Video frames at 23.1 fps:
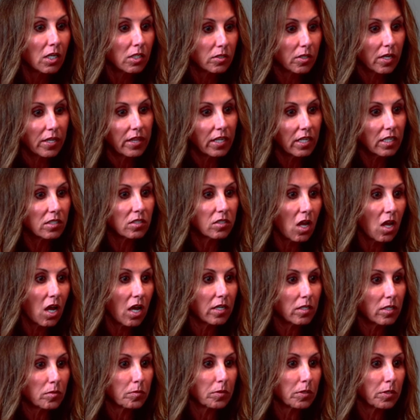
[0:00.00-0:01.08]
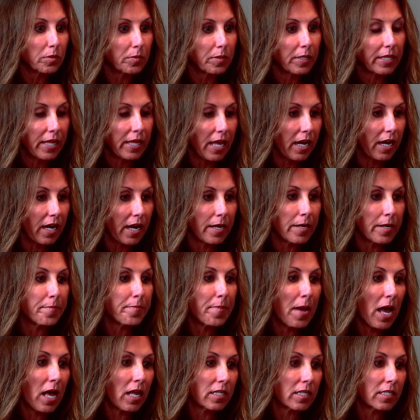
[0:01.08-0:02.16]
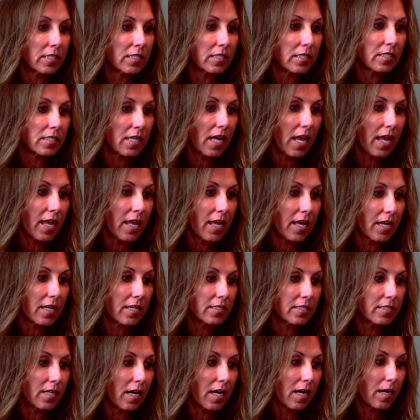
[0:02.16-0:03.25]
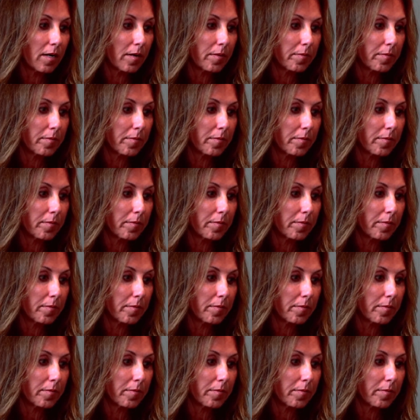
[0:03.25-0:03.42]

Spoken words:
So I think as long as we're doing that kind of balance and